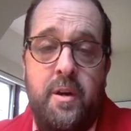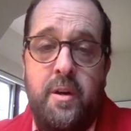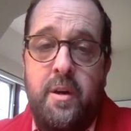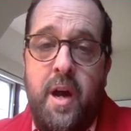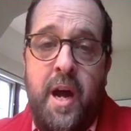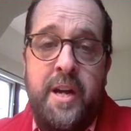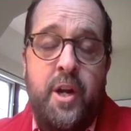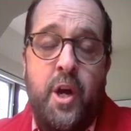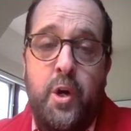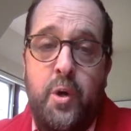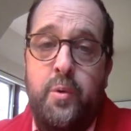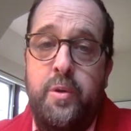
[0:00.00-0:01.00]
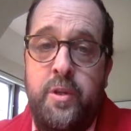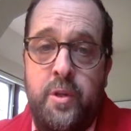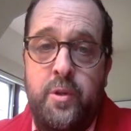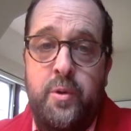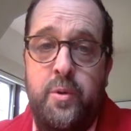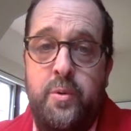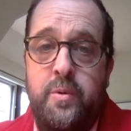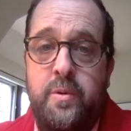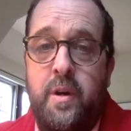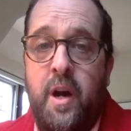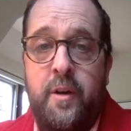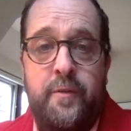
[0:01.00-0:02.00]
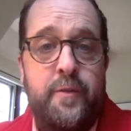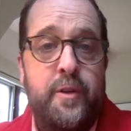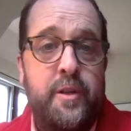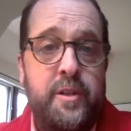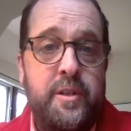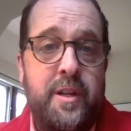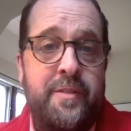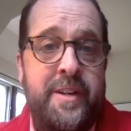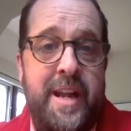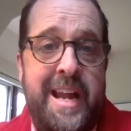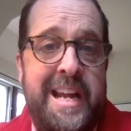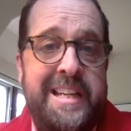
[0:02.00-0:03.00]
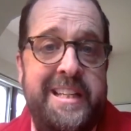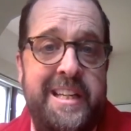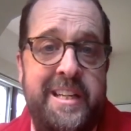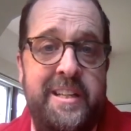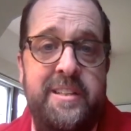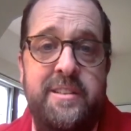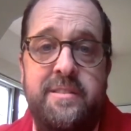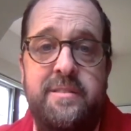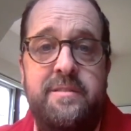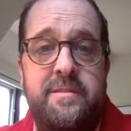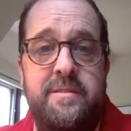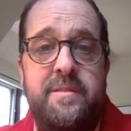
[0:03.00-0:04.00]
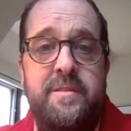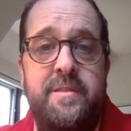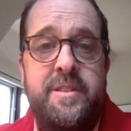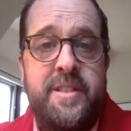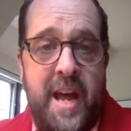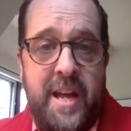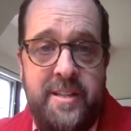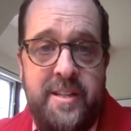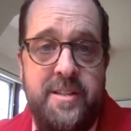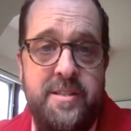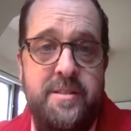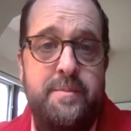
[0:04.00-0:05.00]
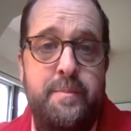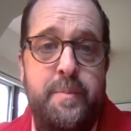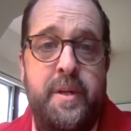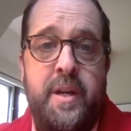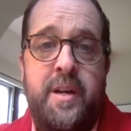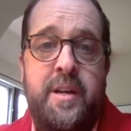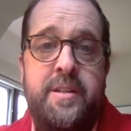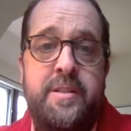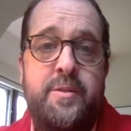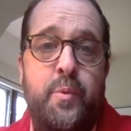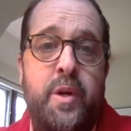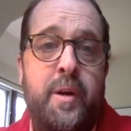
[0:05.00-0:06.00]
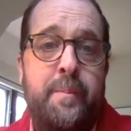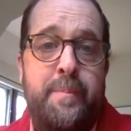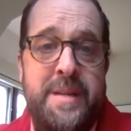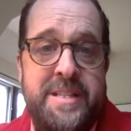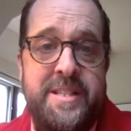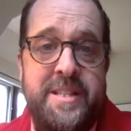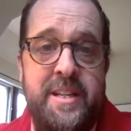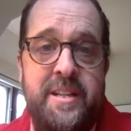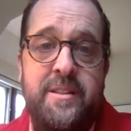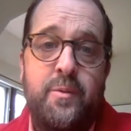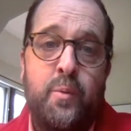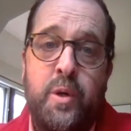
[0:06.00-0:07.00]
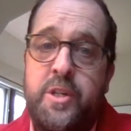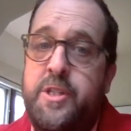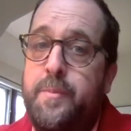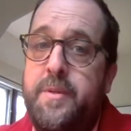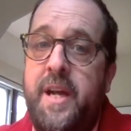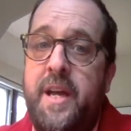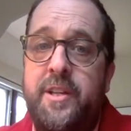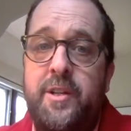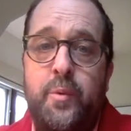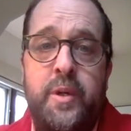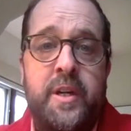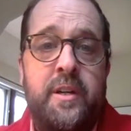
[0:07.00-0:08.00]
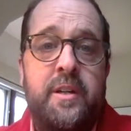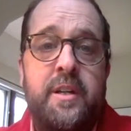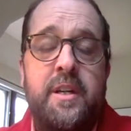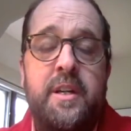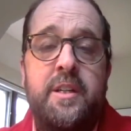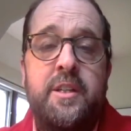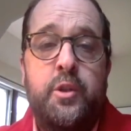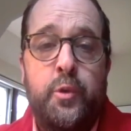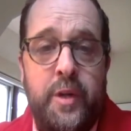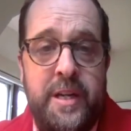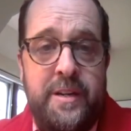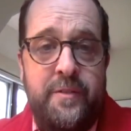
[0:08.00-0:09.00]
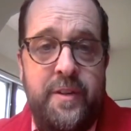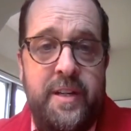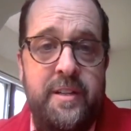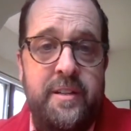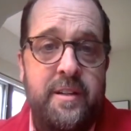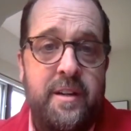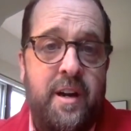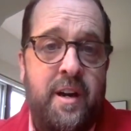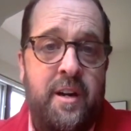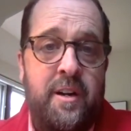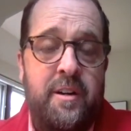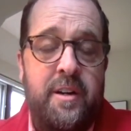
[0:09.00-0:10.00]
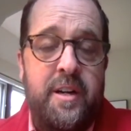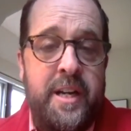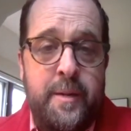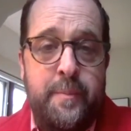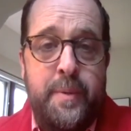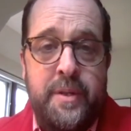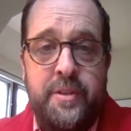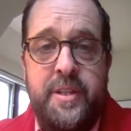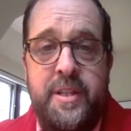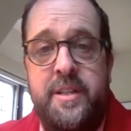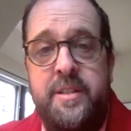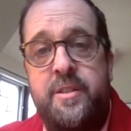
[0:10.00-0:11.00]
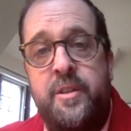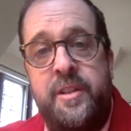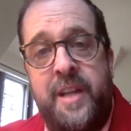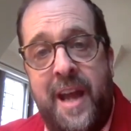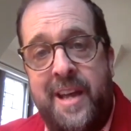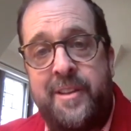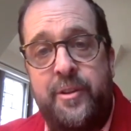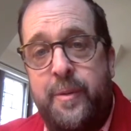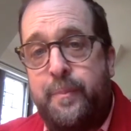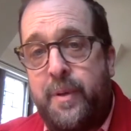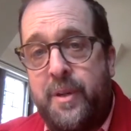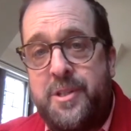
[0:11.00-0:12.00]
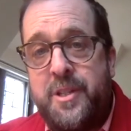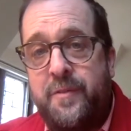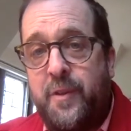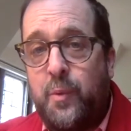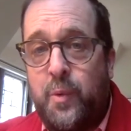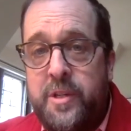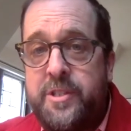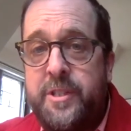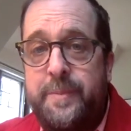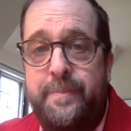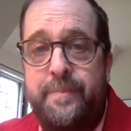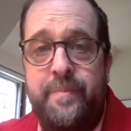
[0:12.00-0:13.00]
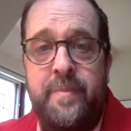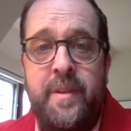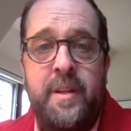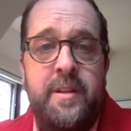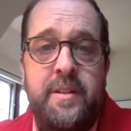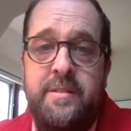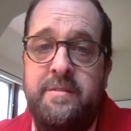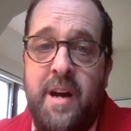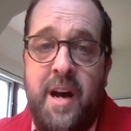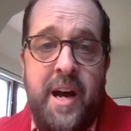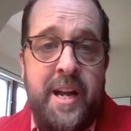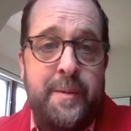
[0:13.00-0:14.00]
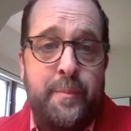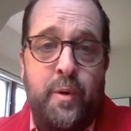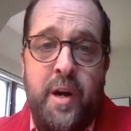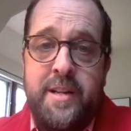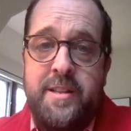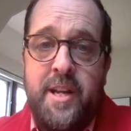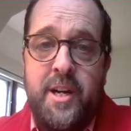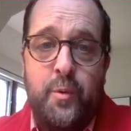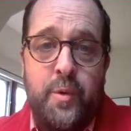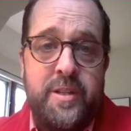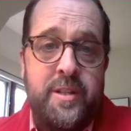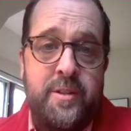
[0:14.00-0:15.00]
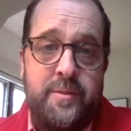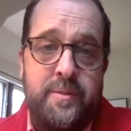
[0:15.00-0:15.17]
I know you are full of an aching sadness because we are missing worship together. We are grieving our inability to gather in person for worship. I am right there with you.